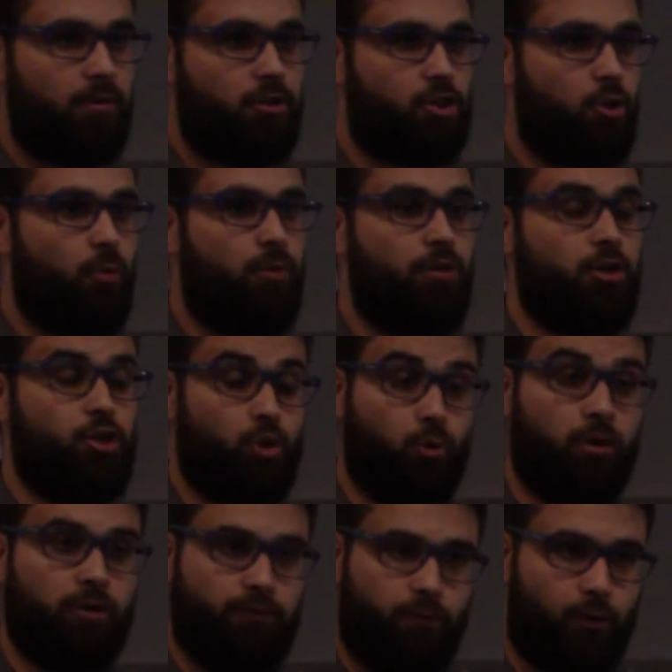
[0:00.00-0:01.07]
So in the
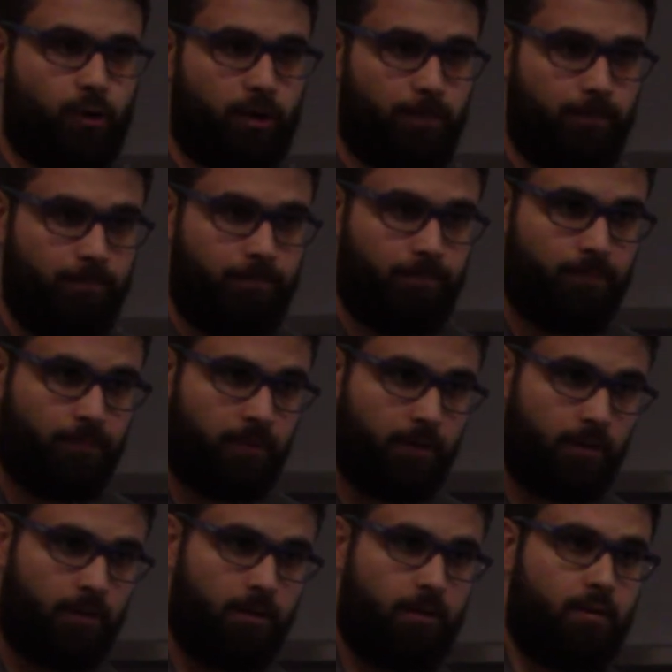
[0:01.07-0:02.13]
dual form,
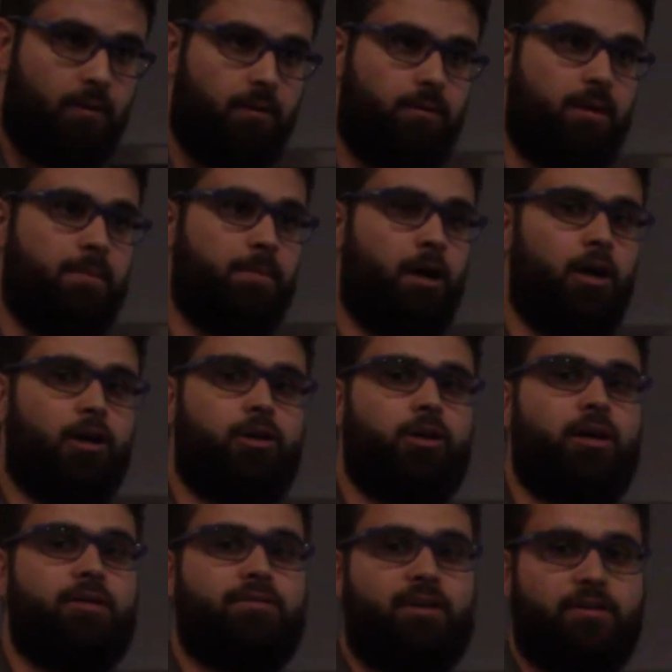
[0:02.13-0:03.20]
the
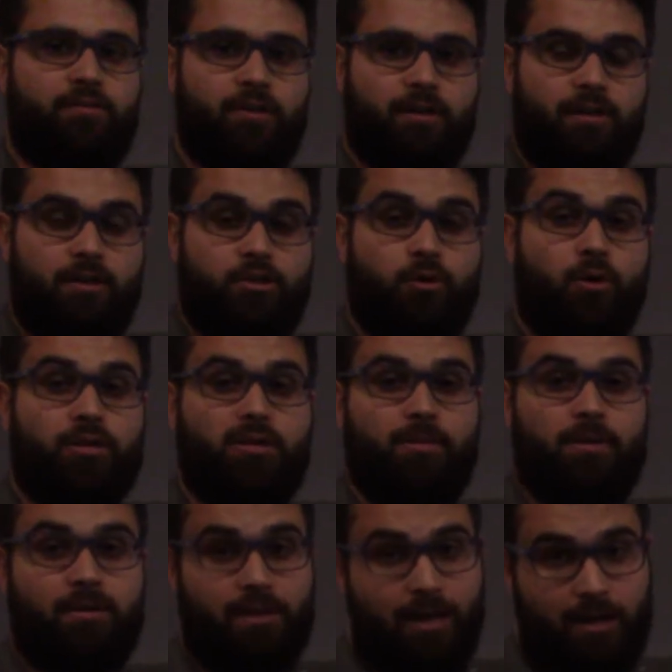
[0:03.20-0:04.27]
marker of rafa' is going to
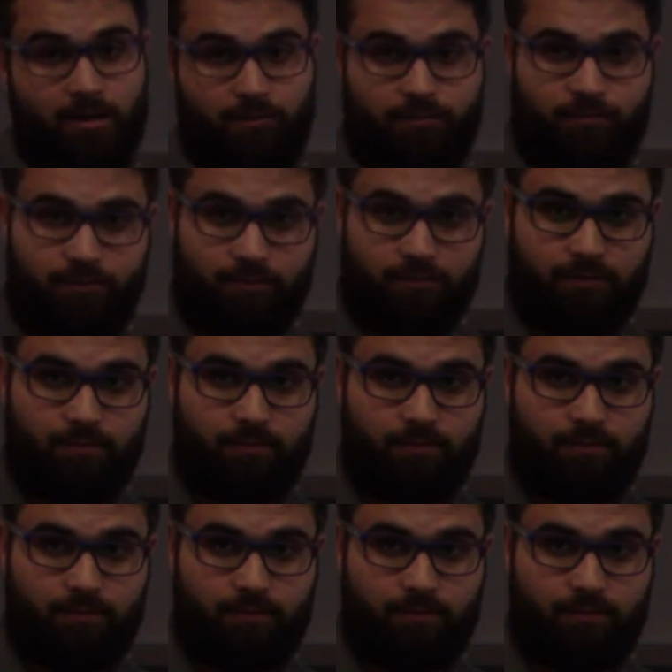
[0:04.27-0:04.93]
be the alif.